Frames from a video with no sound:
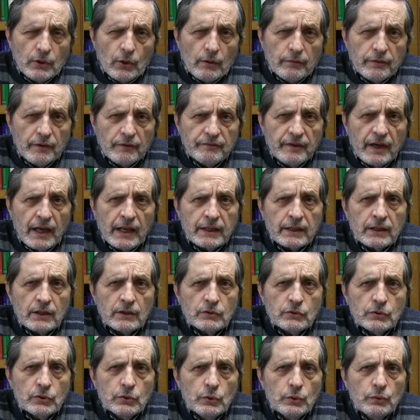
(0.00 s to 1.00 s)
off of
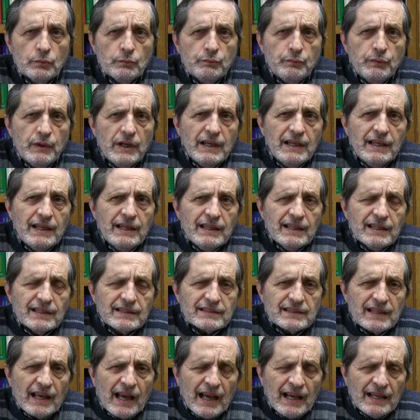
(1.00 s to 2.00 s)
Vatican II, reading the
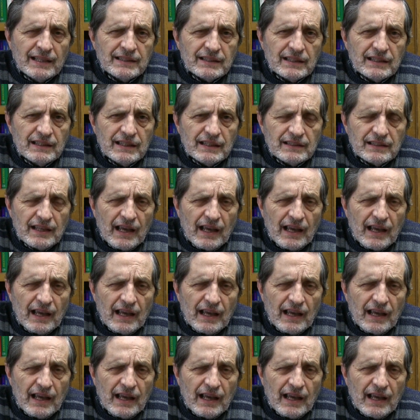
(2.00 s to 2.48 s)
signs of the